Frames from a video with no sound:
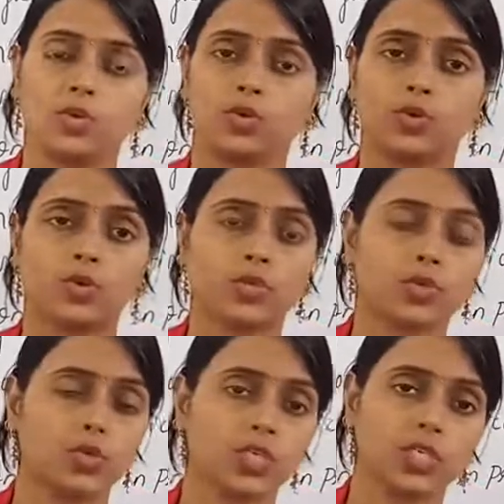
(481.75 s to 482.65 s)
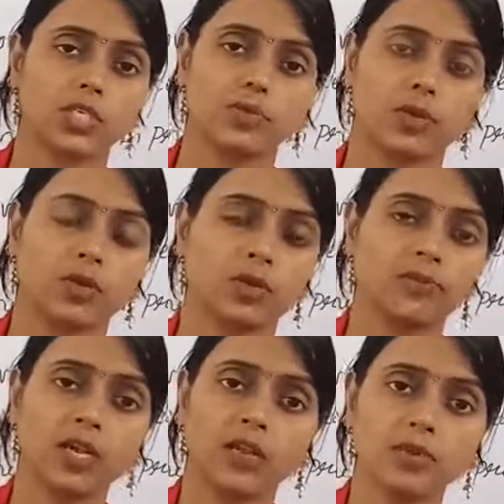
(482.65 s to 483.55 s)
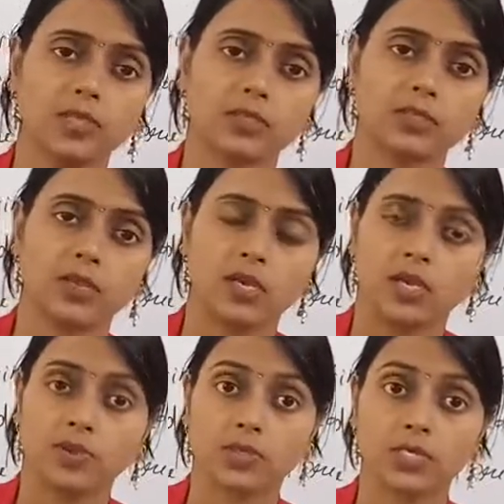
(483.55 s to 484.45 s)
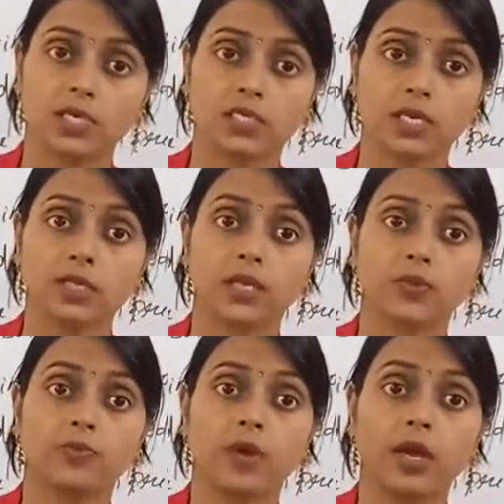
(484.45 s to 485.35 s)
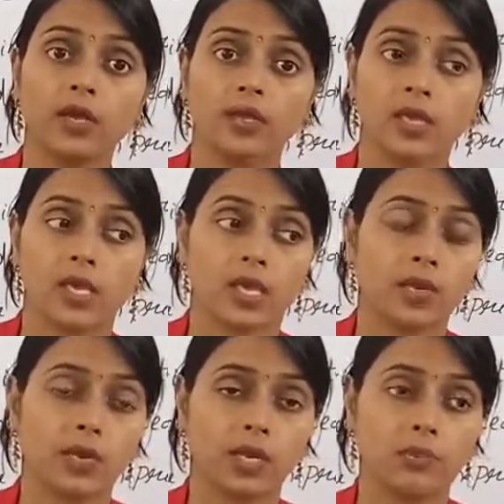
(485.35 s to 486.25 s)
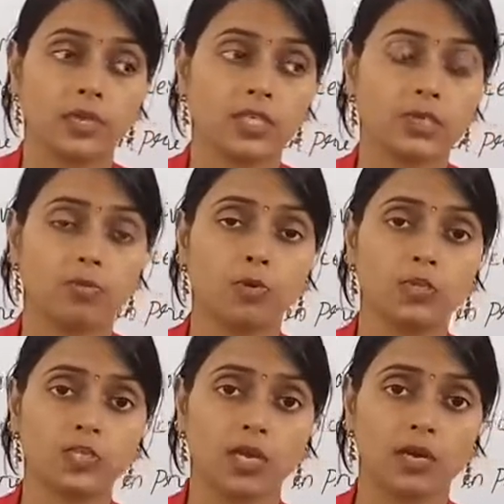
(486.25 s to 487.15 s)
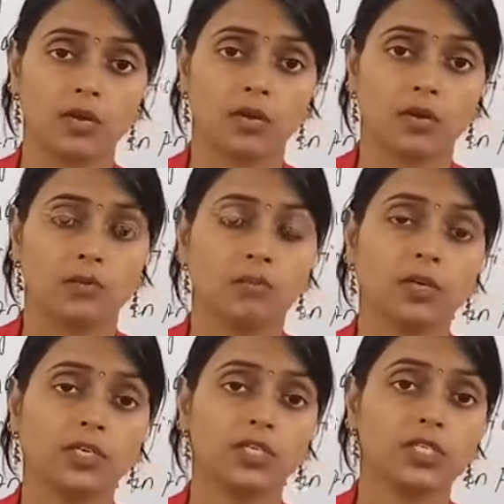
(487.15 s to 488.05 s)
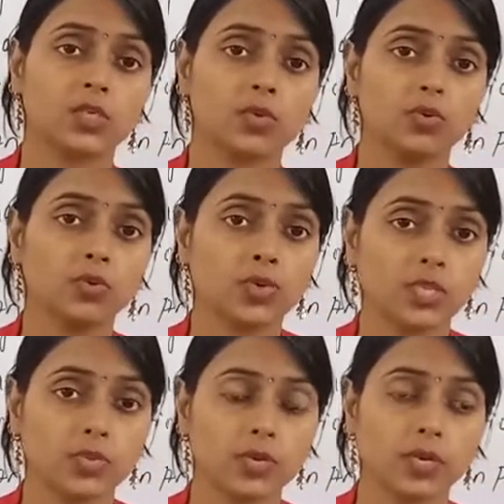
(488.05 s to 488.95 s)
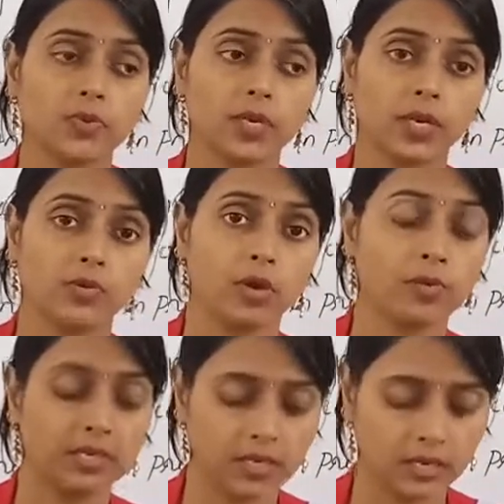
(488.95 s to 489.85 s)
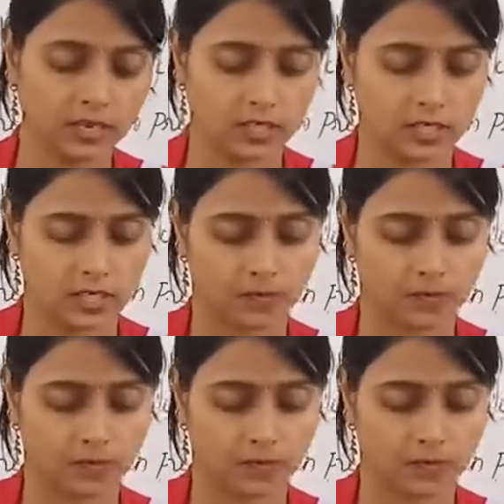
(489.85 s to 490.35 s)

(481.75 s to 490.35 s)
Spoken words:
Joe's questions were not valueless. He was asking that why you are having a sports car, but it is not noticed to anyone and you have hidden it.